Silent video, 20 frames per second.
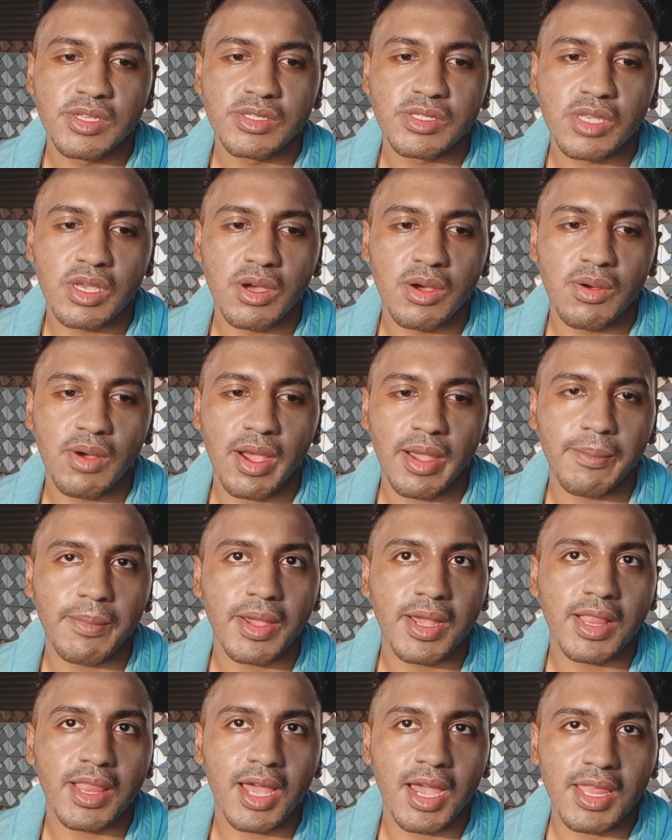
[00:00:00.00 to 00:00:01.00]
So
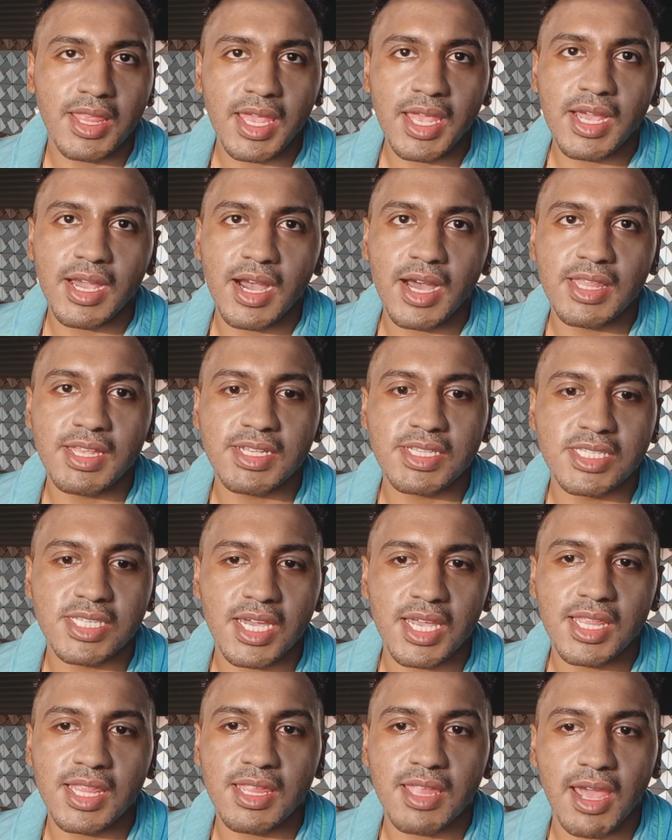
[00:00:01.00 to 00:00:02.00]
I'm glad I got it
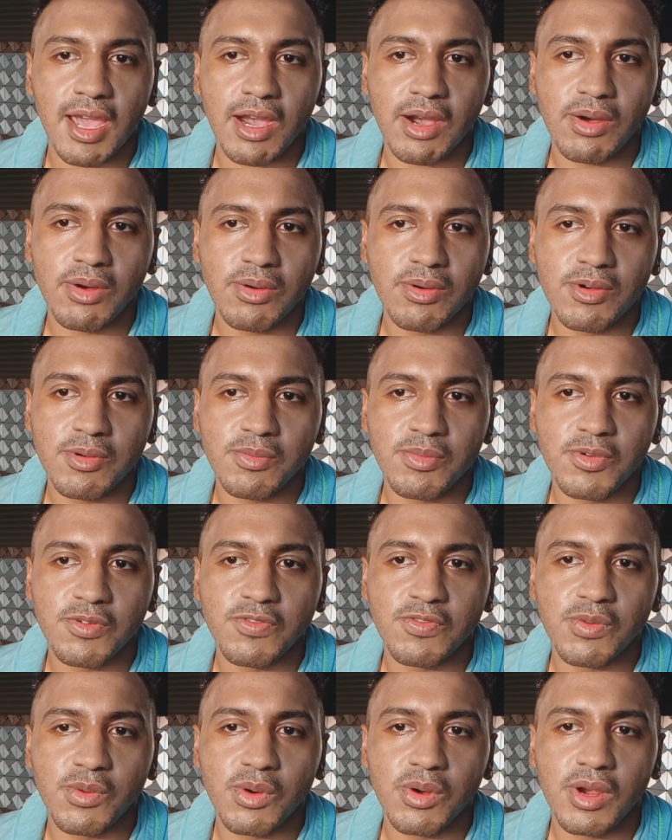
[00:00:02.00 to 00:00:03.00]
done now
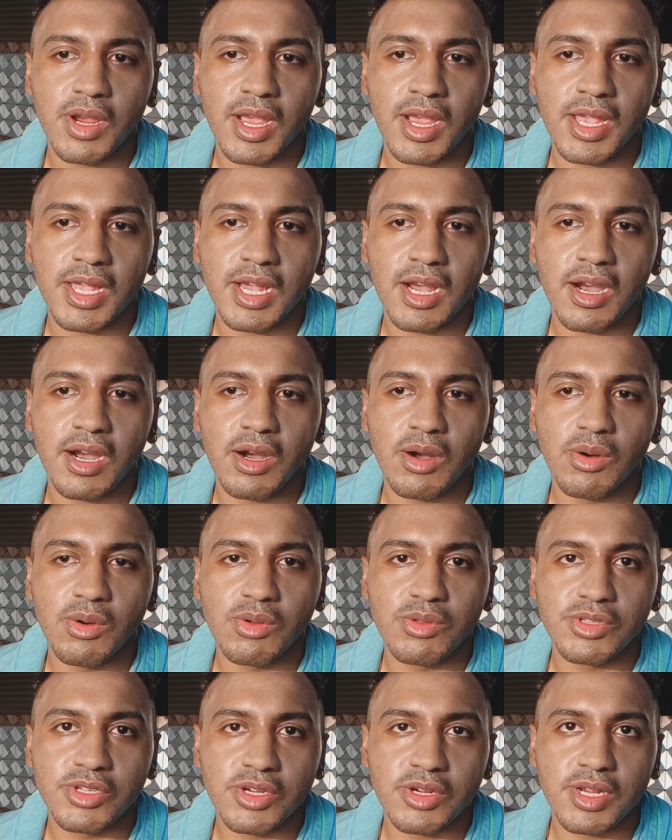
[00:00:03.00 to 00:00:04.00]
before I got
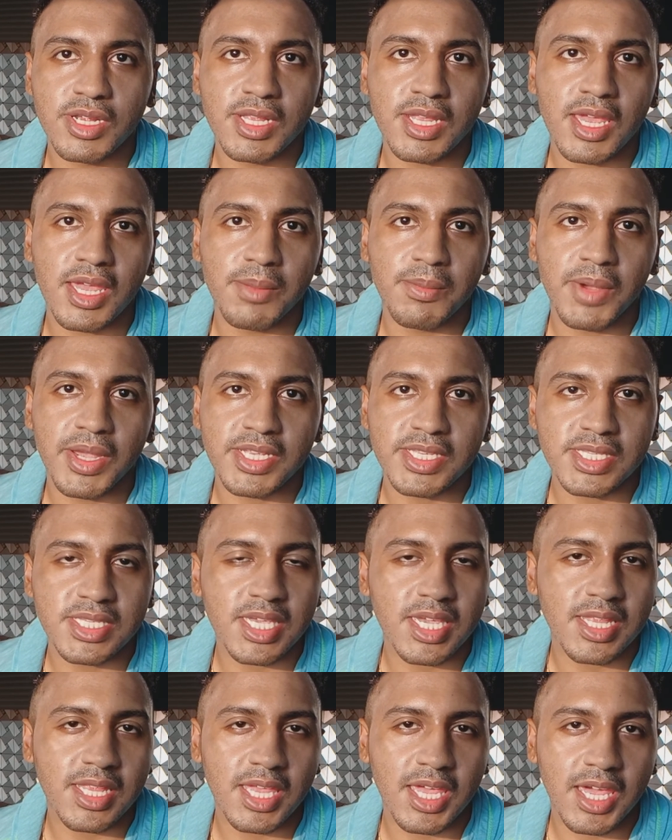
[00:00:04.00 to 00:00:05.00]
older and my
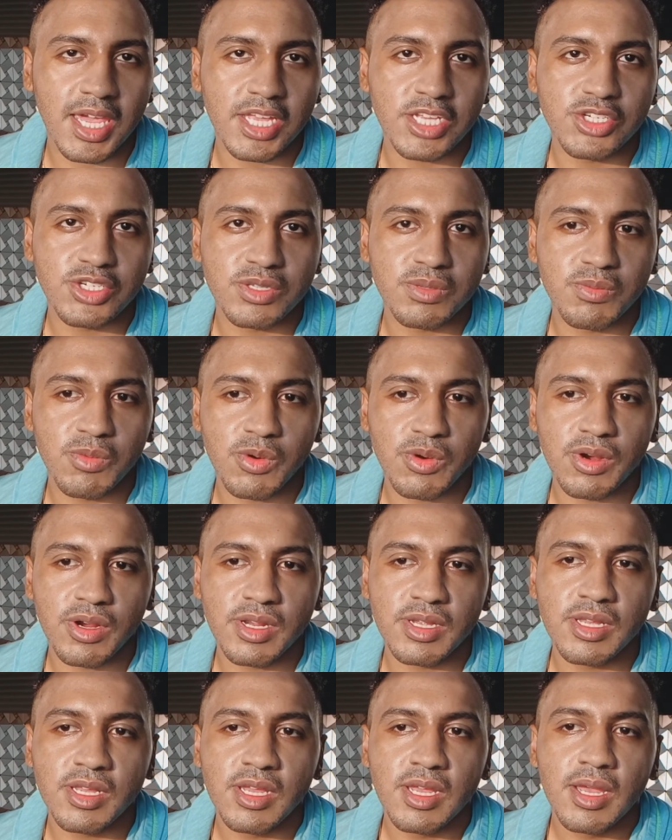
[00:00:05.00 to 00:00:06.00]
skin aged
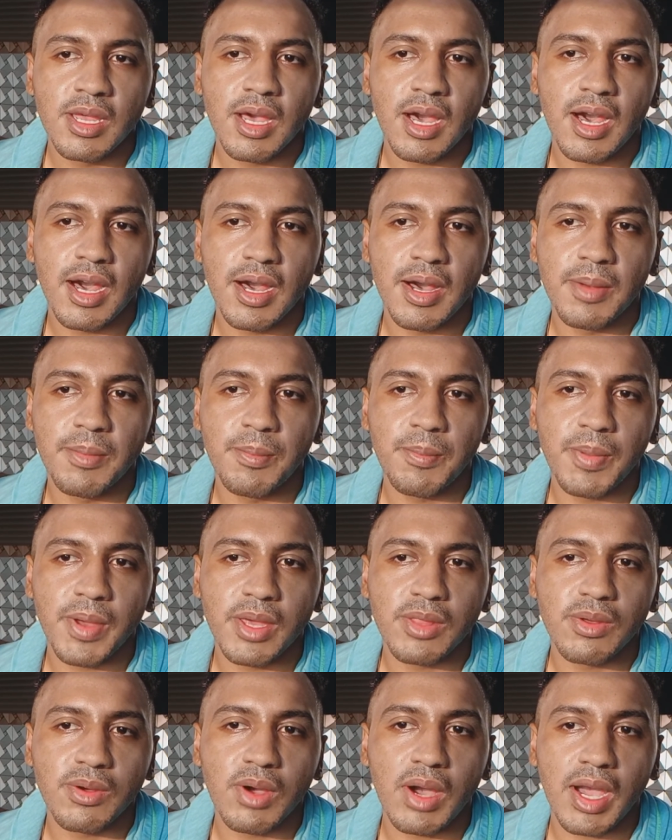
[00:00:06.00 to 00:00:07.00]
more.
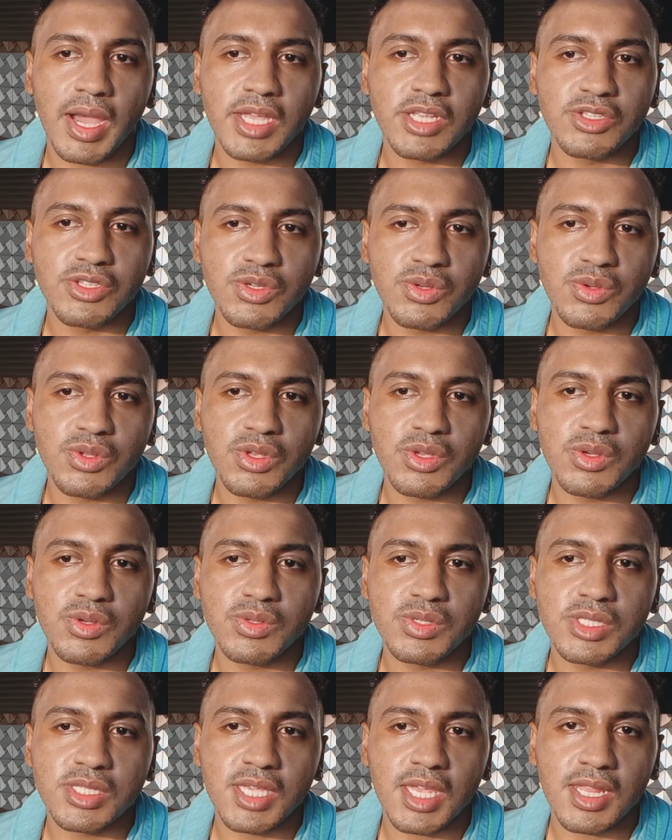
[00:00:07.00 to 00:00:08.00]
But I do
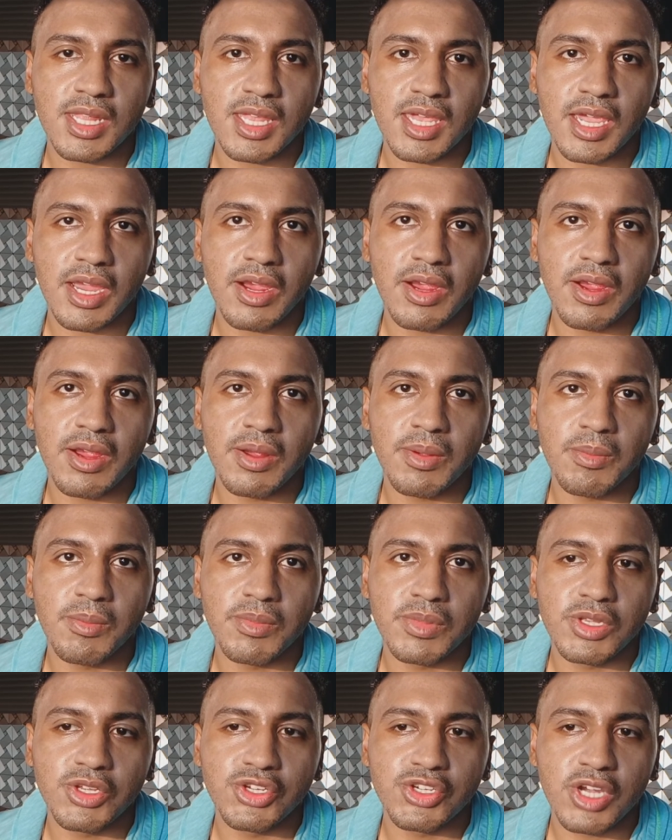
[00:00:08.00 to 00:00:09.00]
use skincare
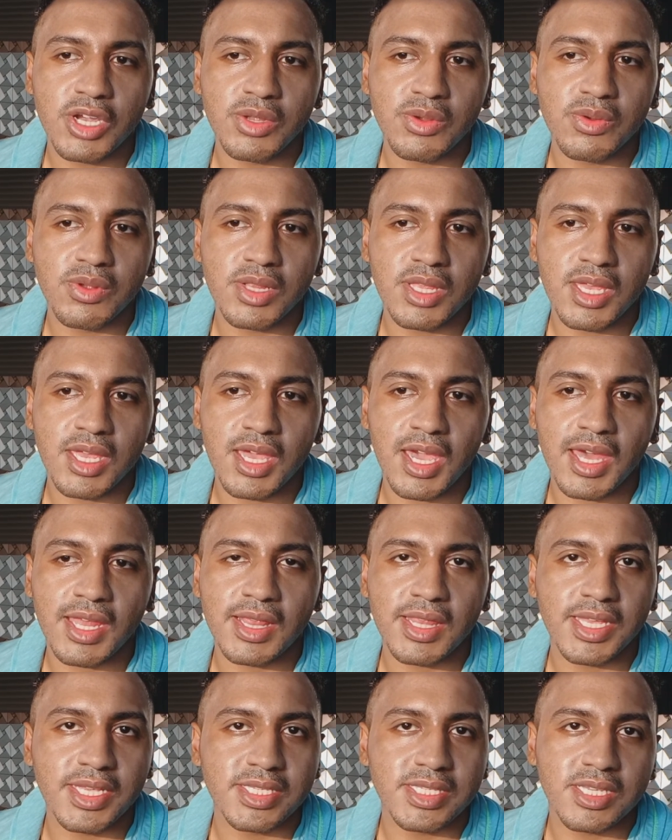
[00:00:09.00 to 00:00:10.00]
generally
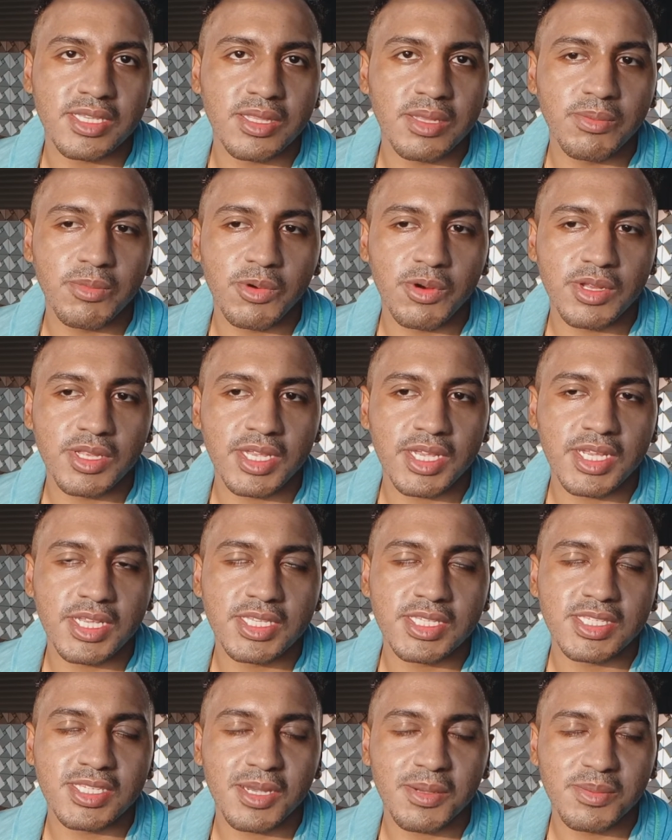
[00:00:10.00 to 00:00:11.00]
at least in the
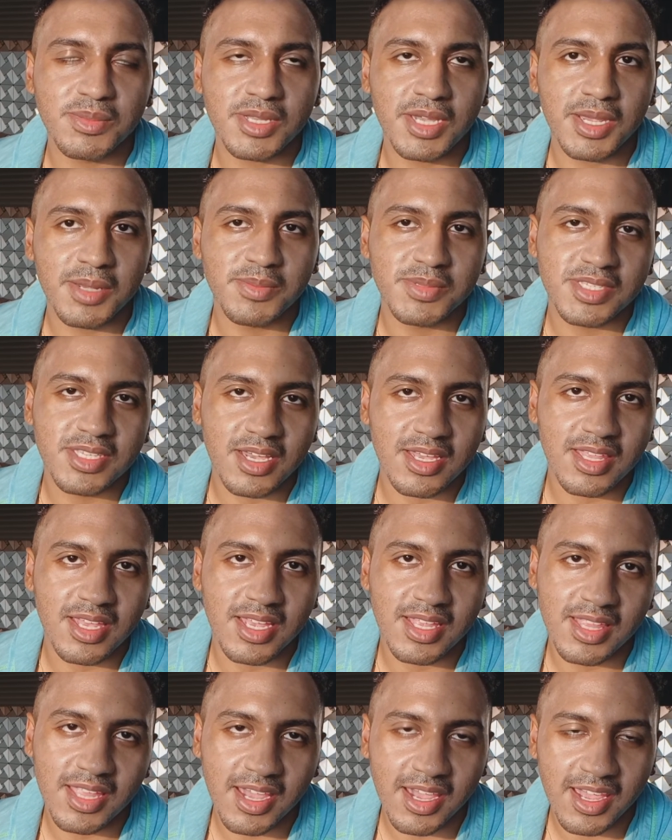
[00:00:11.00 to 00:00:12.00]
morning, sometimes not
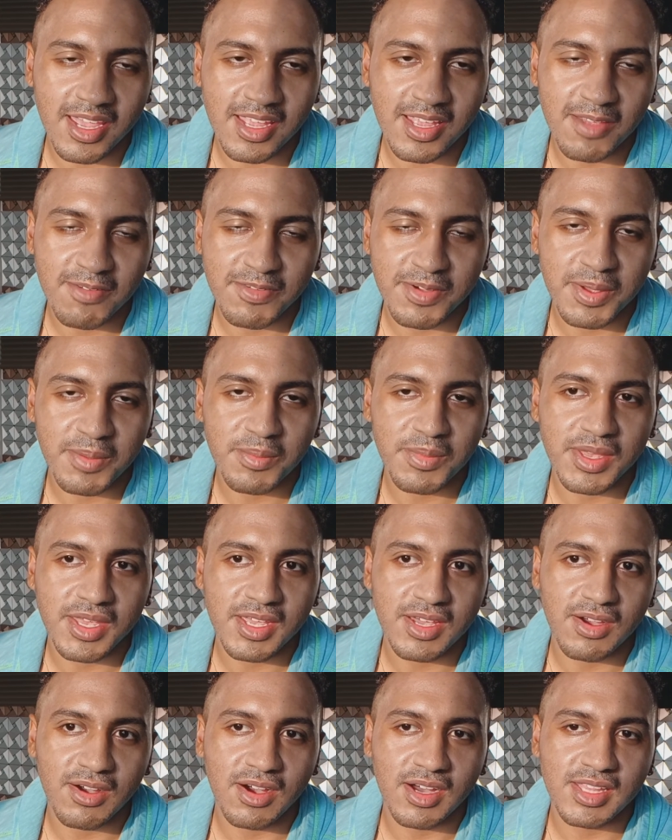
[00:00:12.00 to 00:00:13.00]
at night if I'm
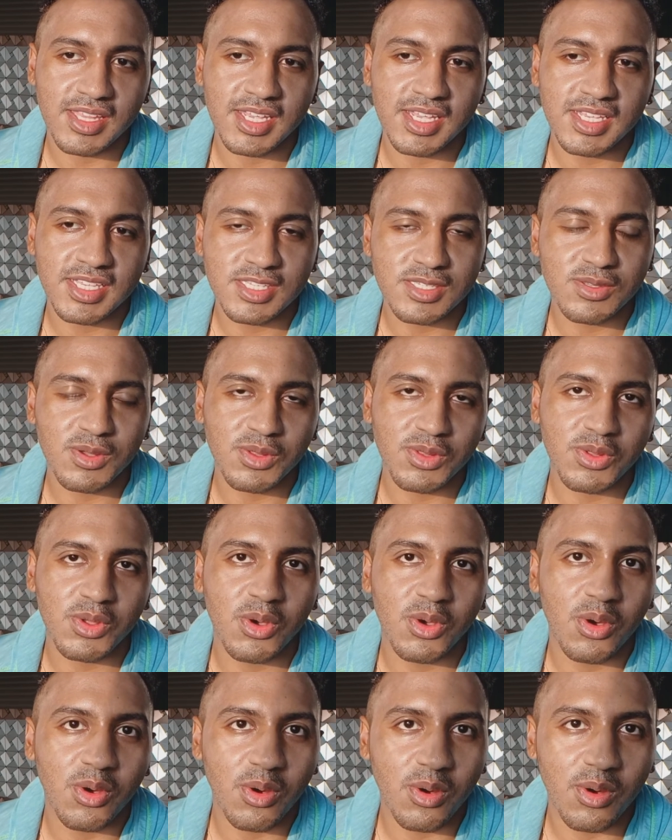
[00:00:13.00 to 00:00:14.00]
being honest.
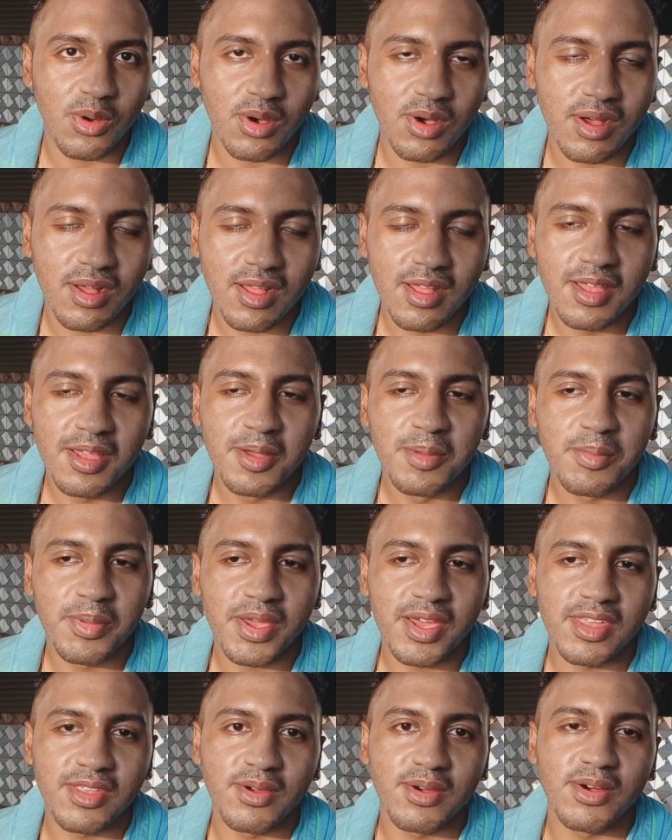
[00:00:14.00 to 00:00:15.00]
Totoo.
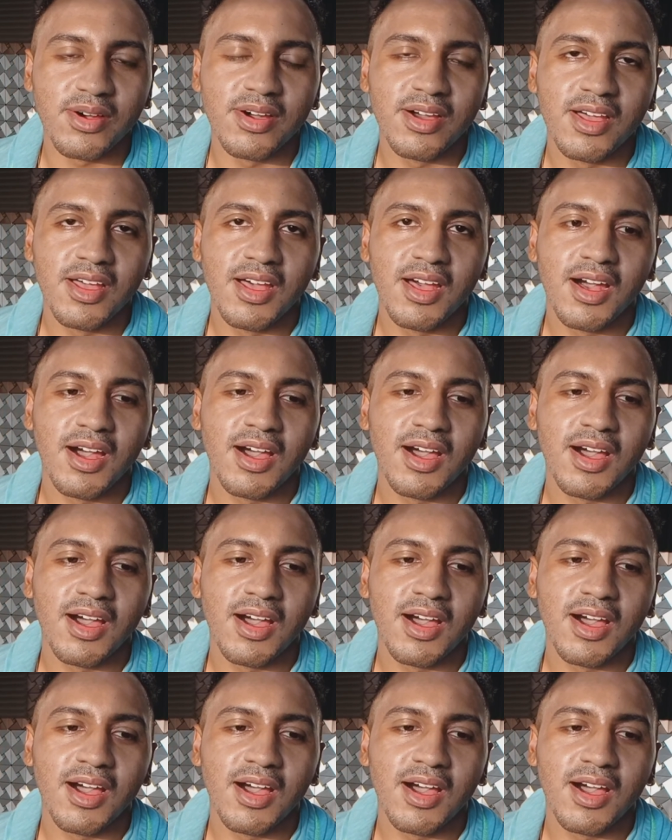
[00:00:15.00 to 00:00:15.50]
But